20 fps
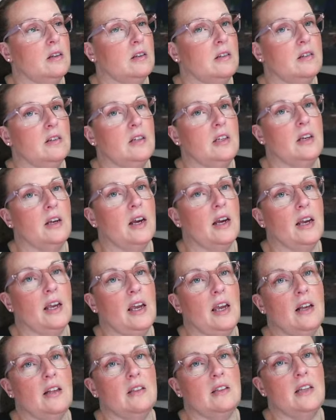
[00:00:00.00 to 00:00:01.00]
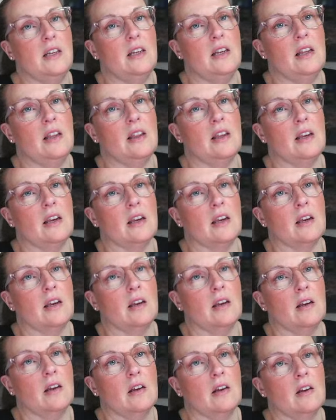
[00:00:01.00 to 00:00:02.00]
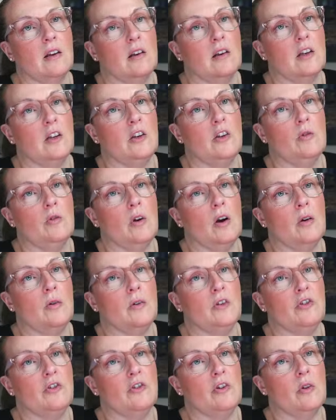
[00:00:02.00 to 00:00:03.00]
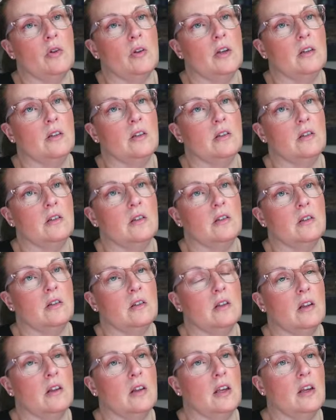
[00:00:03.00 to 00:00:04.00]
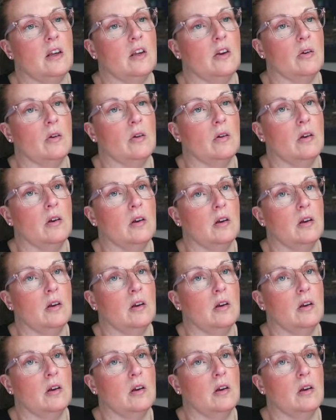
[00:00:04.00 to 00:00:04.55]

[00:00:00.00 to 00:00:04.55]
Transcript: See, I can't see anything. Can you always show this? Thank you.